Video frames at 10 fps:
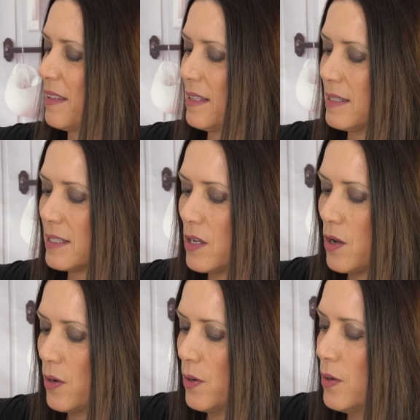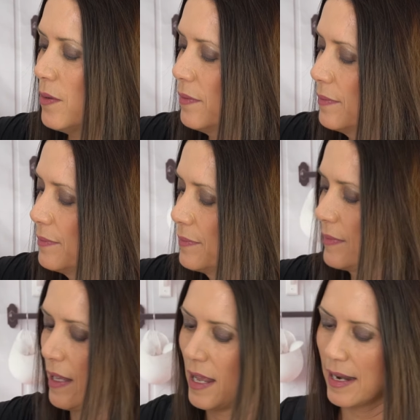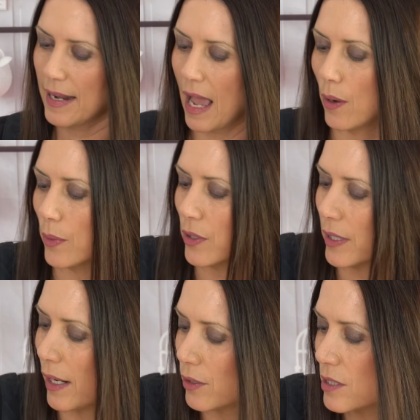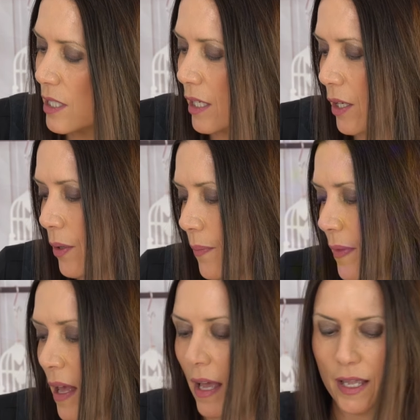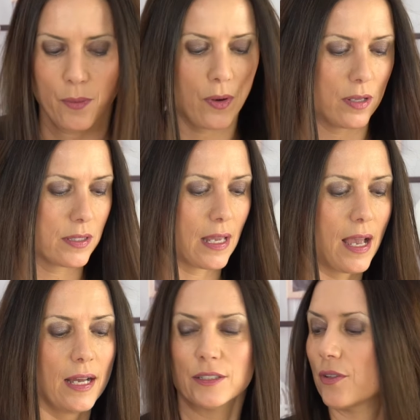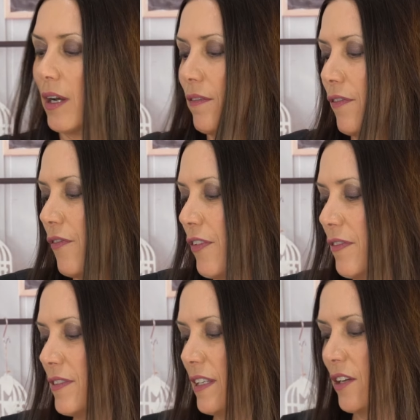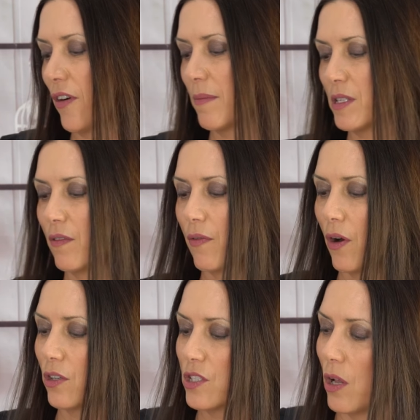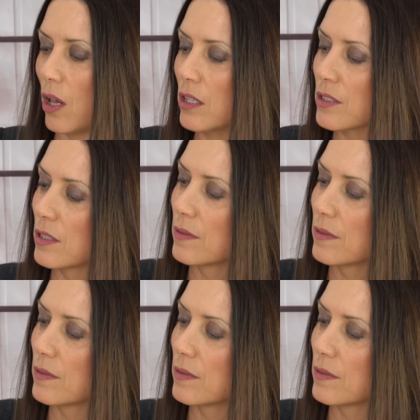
so now we're gonna continue. It wants 150 grams of rock salt,